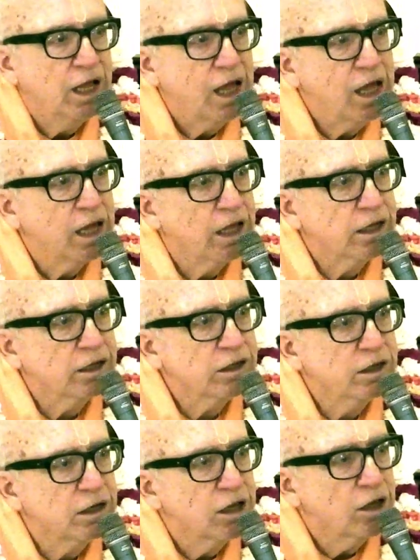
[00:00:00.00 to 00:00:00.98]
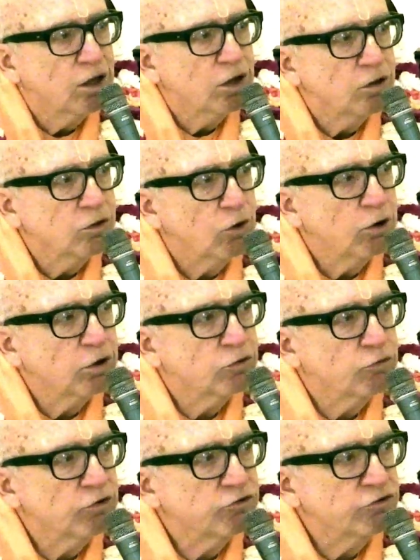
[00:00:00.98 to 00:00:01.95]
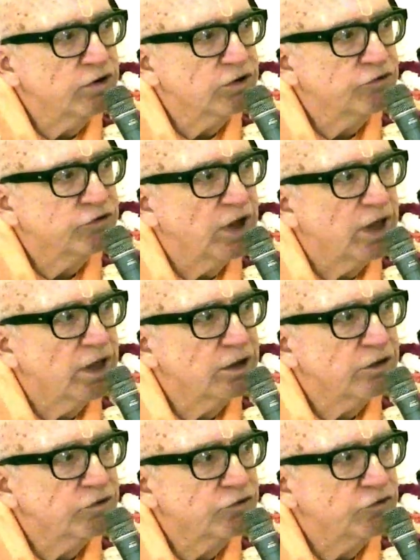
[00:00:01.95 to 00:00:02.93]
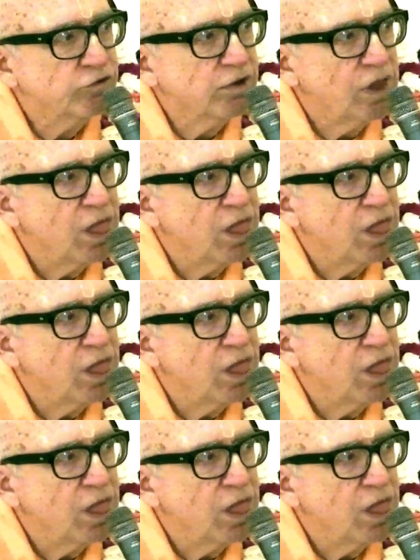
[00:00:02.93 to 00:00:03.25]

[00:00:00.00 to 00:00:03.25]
And Lord Krishna says